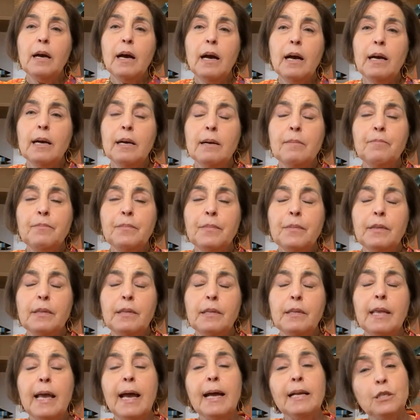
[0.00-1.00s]

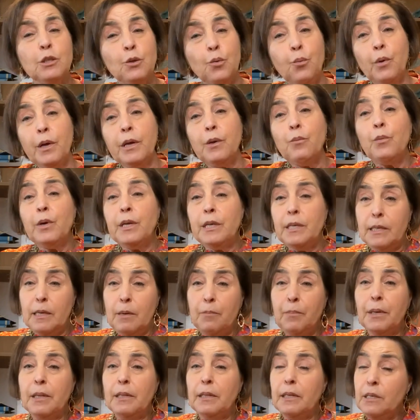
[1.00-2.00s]
that's when we
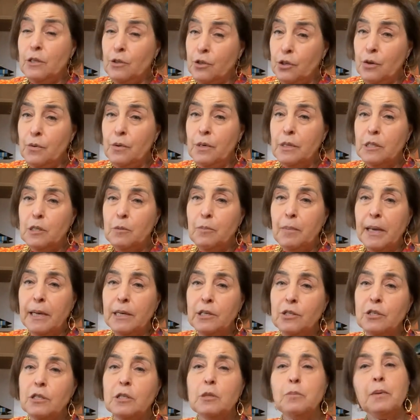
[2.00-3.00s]
typically do
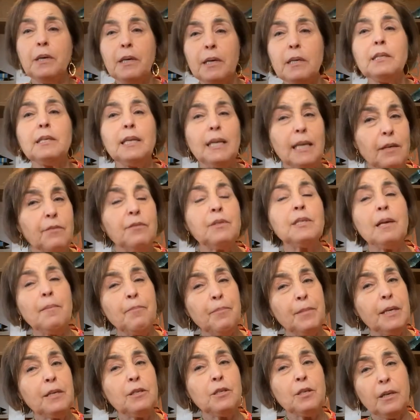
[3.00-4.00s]
inspections, because if
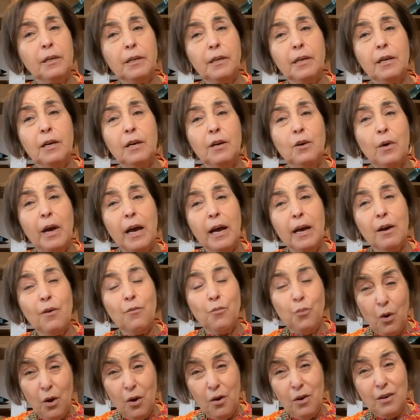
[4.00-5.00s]
something's going to go
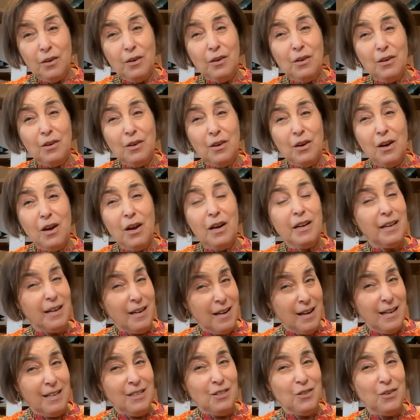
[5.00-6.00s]
wrong on a
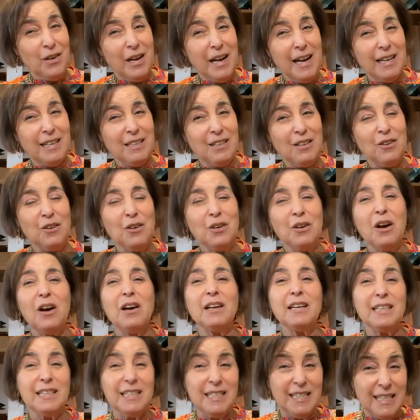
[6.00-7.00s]
contract or
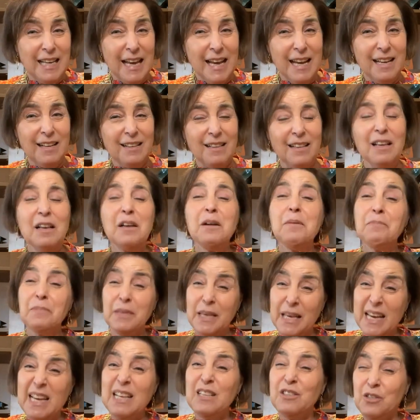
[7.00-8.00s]
on a sale,
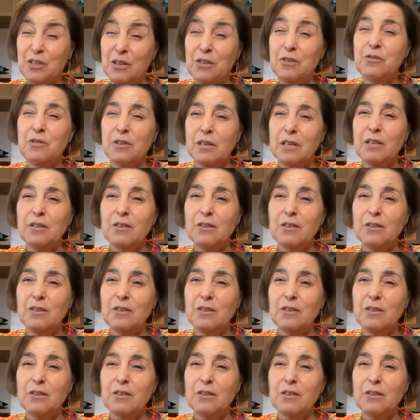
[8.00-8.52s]
it's usually